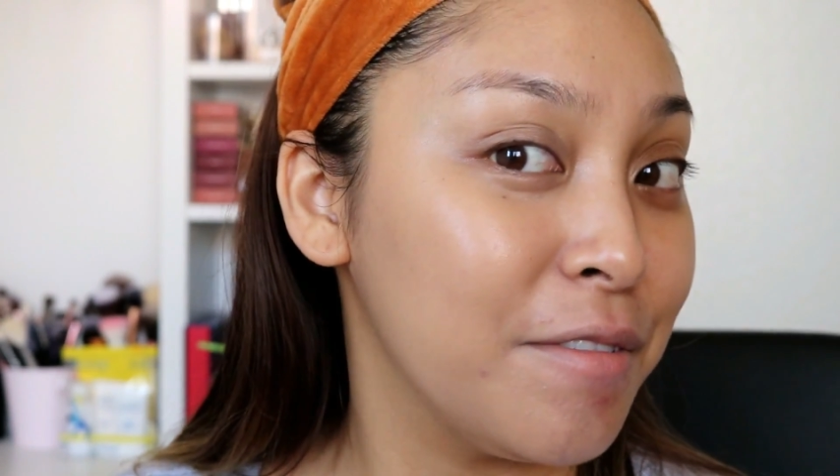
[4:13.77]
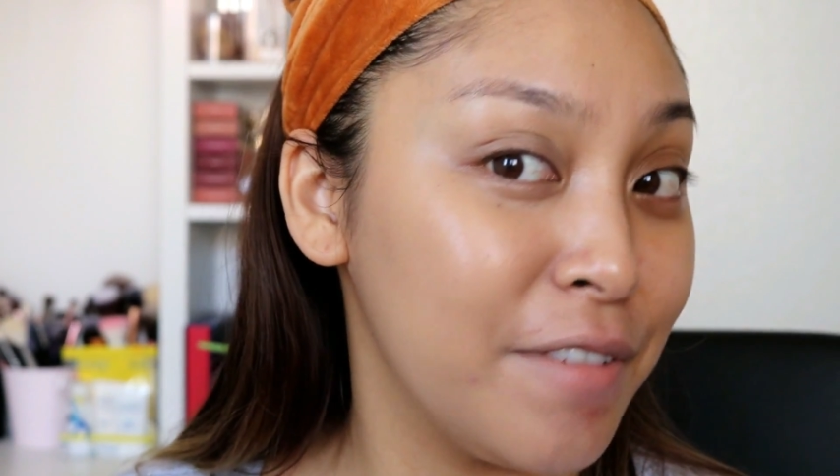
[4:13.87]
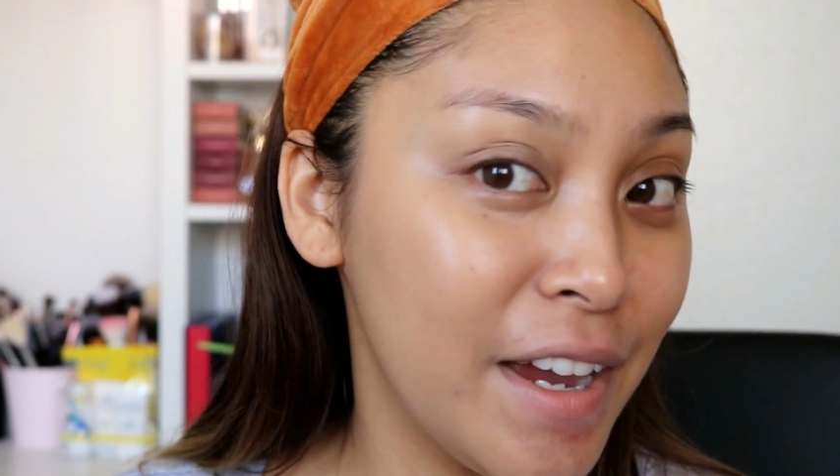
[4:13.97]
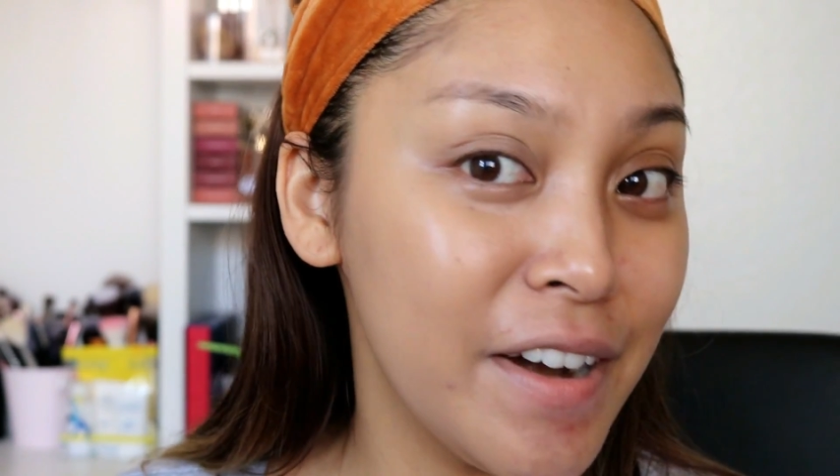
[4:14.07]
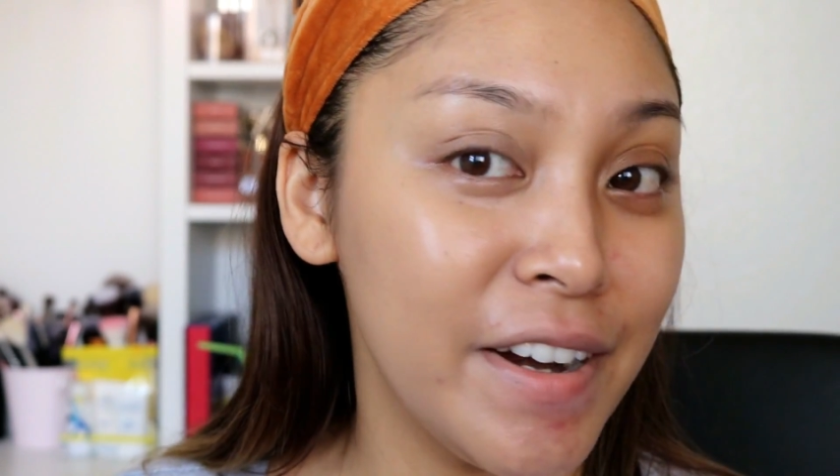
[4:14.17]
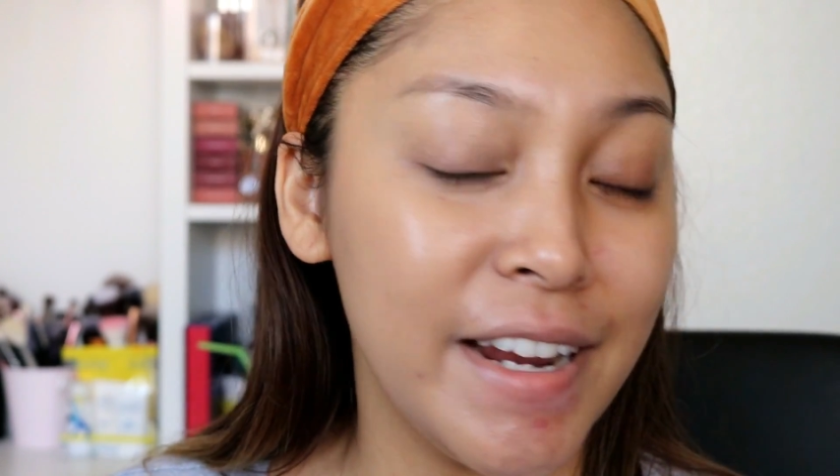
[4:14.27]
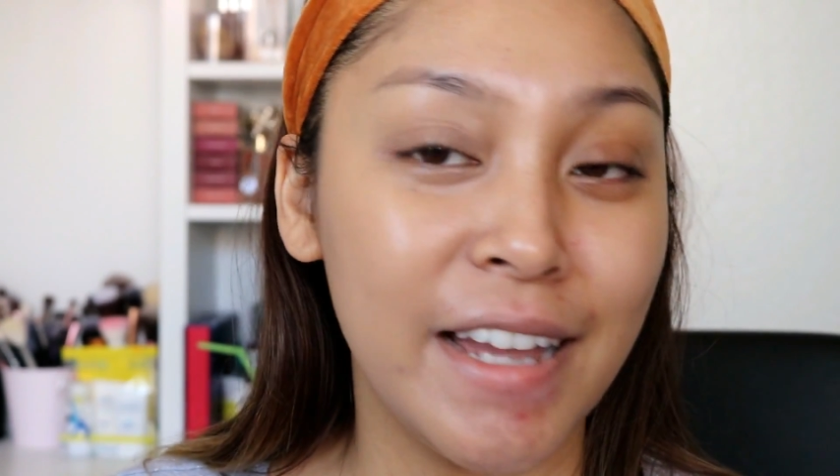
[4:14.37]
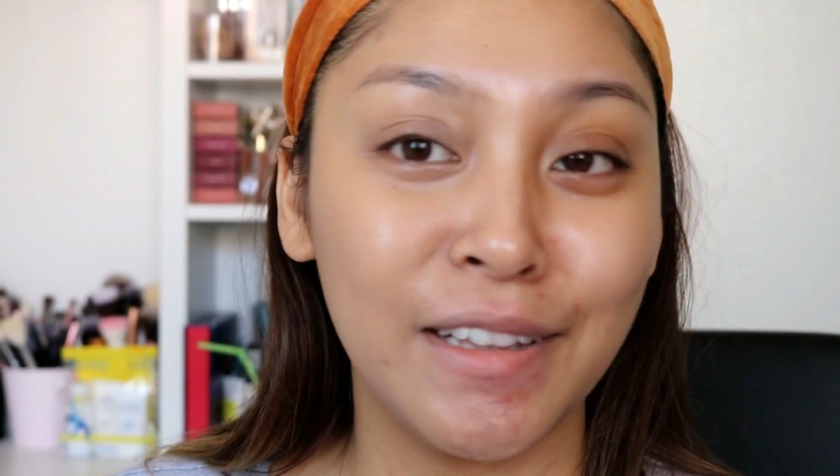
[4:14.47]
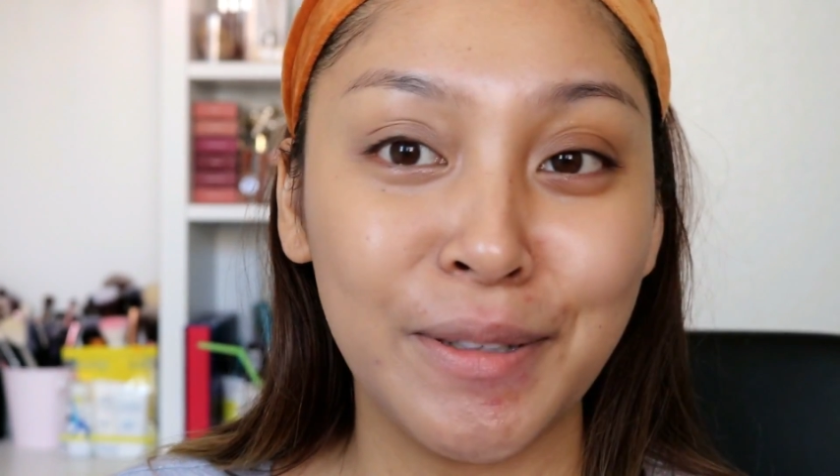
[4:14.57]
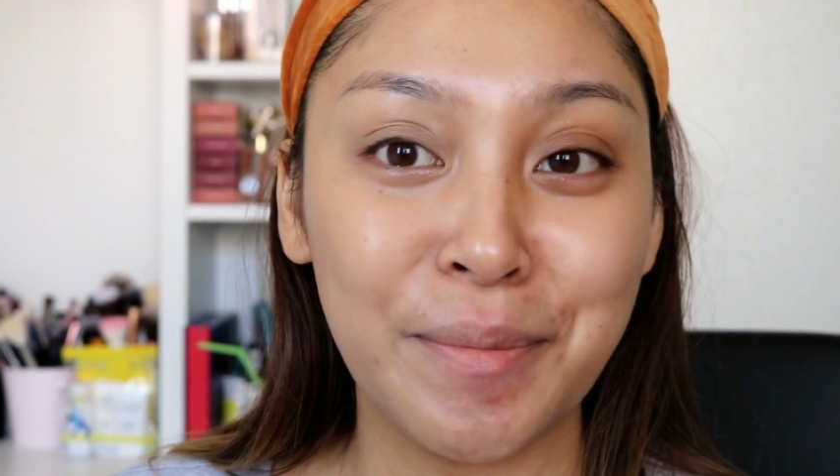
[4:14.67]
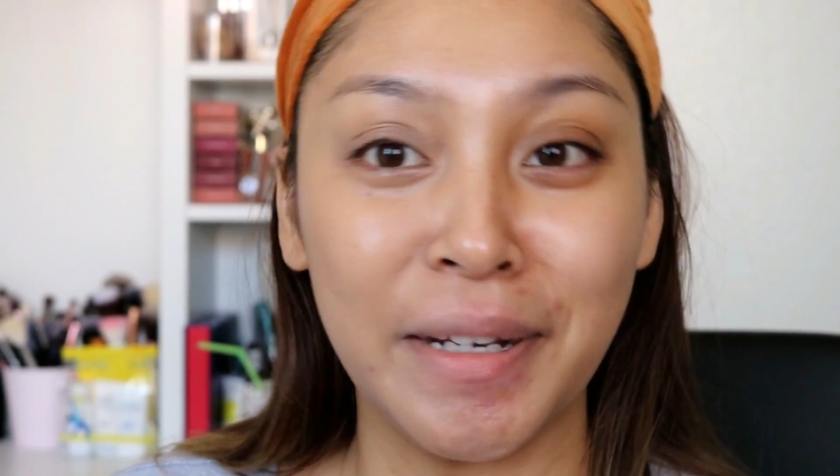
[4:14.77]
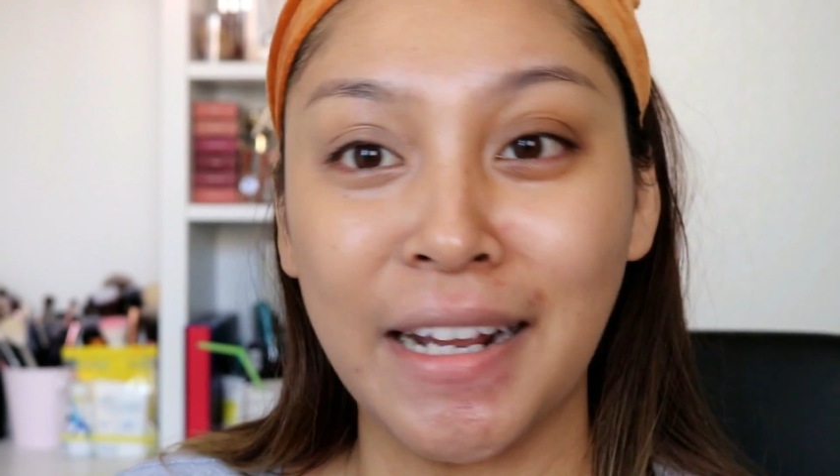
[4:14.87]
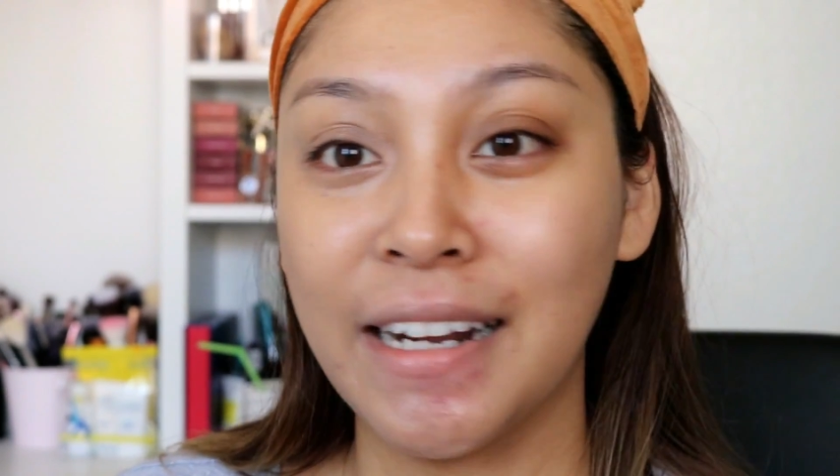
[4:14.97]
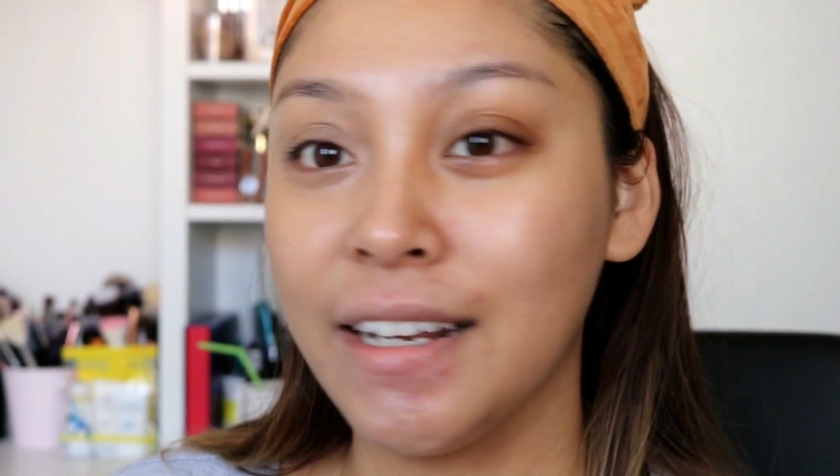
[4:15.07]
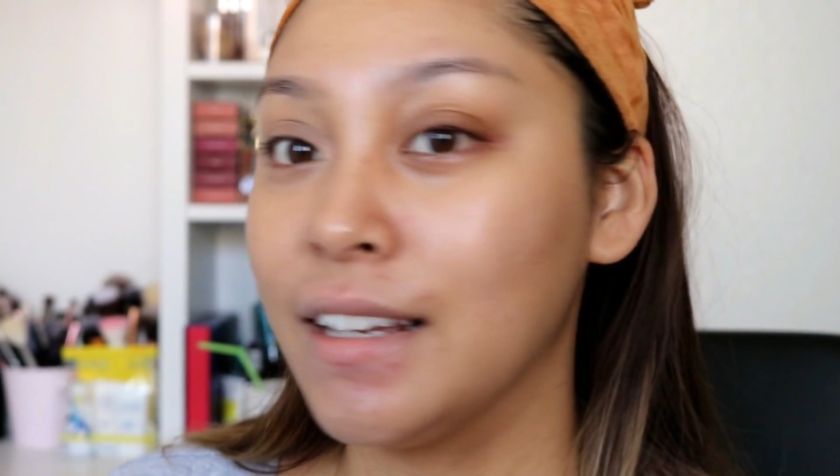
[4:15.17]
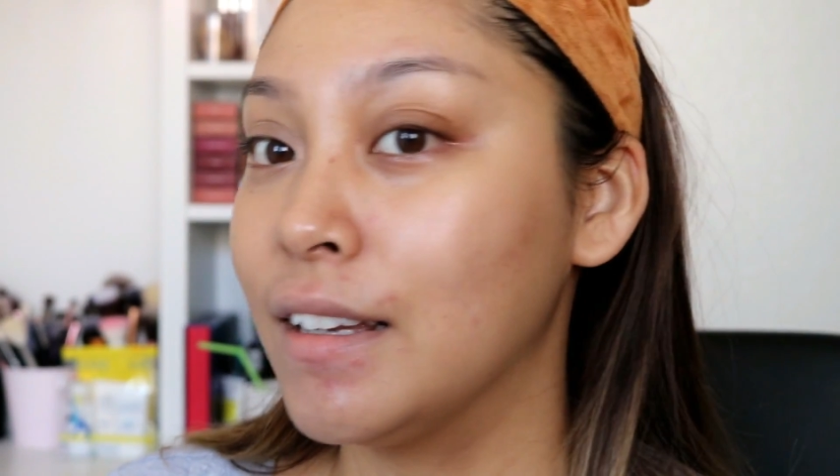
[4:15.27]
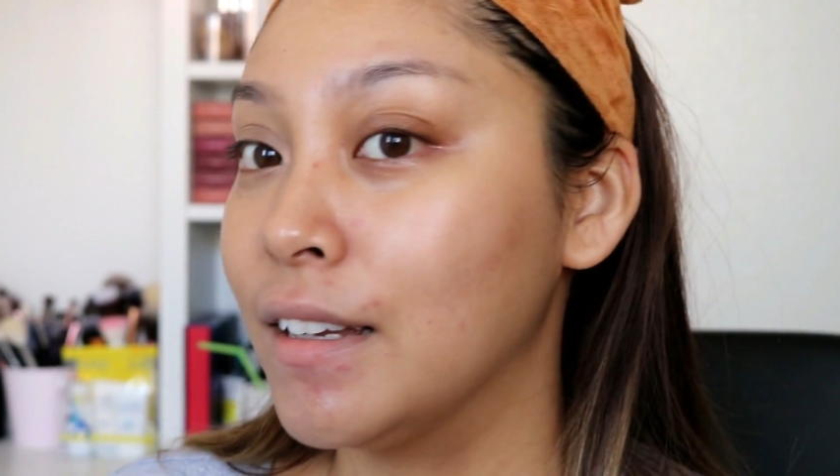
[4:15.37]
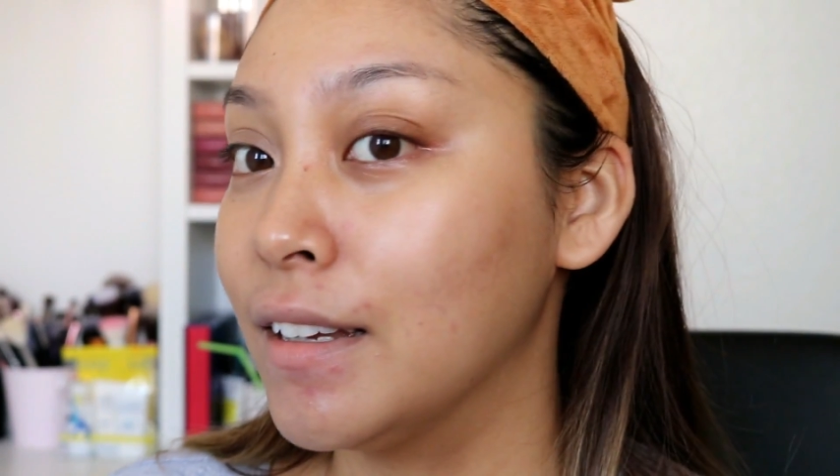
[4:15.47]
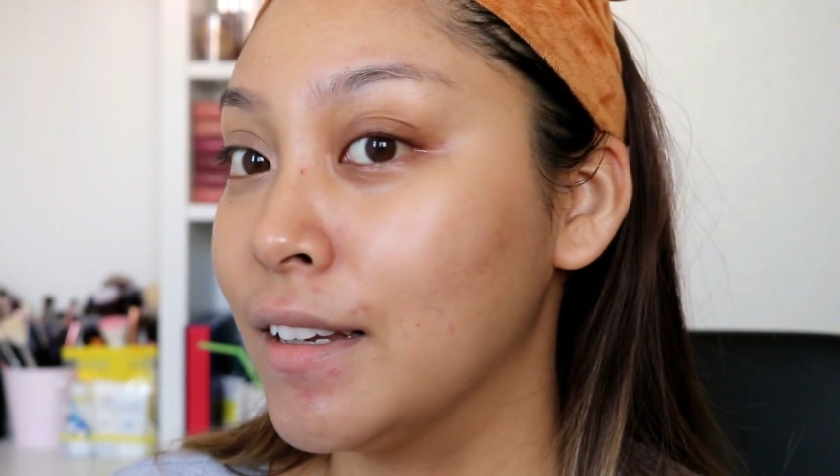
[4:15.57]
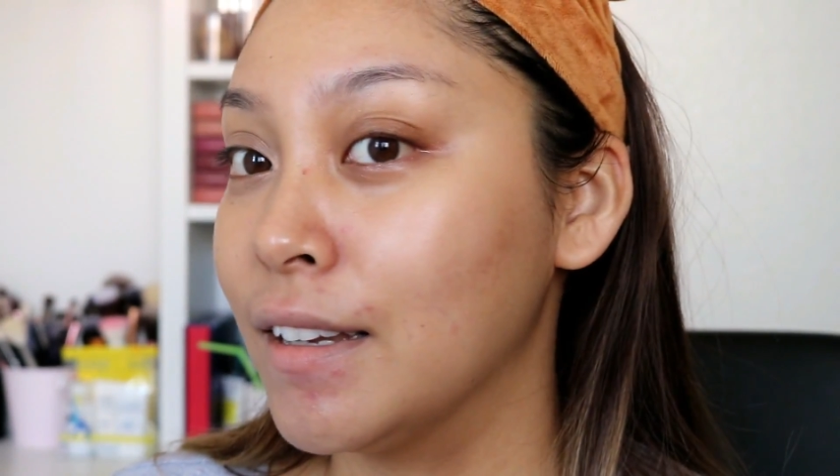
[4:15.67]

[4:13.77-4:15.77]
Very illuminating.